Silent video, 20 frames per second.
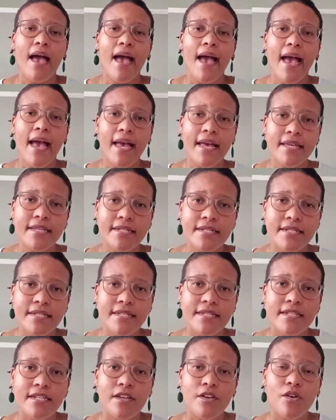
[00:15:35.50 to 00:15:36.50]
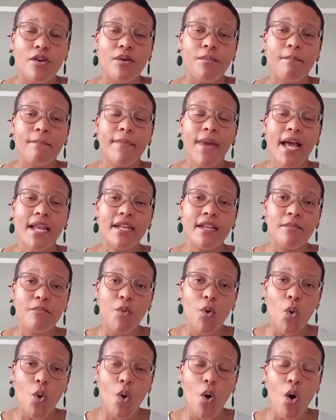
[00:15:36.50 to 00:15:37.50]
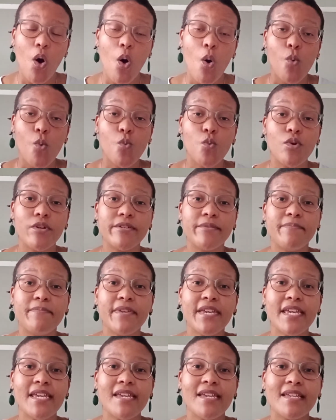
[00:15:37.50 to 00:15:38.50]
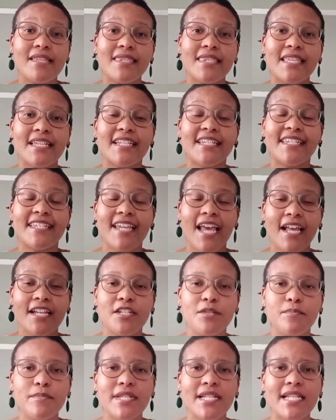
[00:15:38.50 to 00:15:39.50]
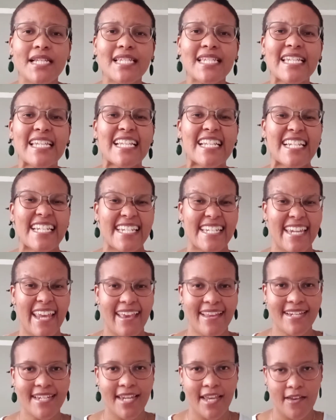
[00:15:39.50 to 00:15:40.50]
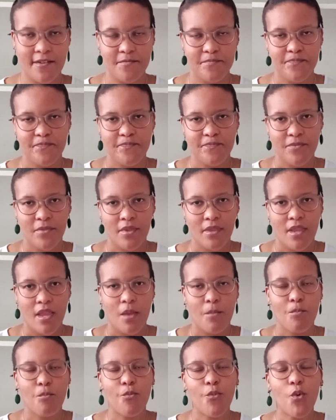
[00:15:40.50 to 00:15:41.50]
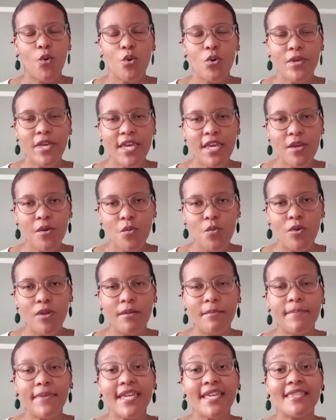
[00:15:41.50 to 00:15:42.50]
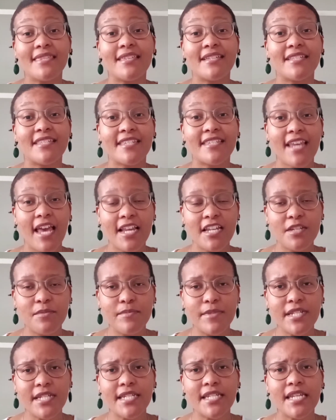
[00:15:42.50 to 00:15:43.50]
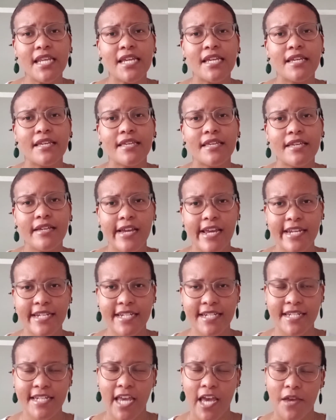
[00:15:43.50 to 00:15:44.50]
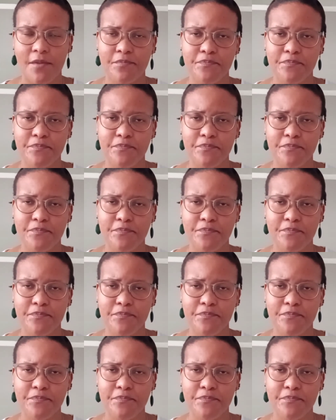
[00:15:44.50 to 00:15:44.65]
and Malebogo would be the judgment debtor. Bui will be the judgment creditor.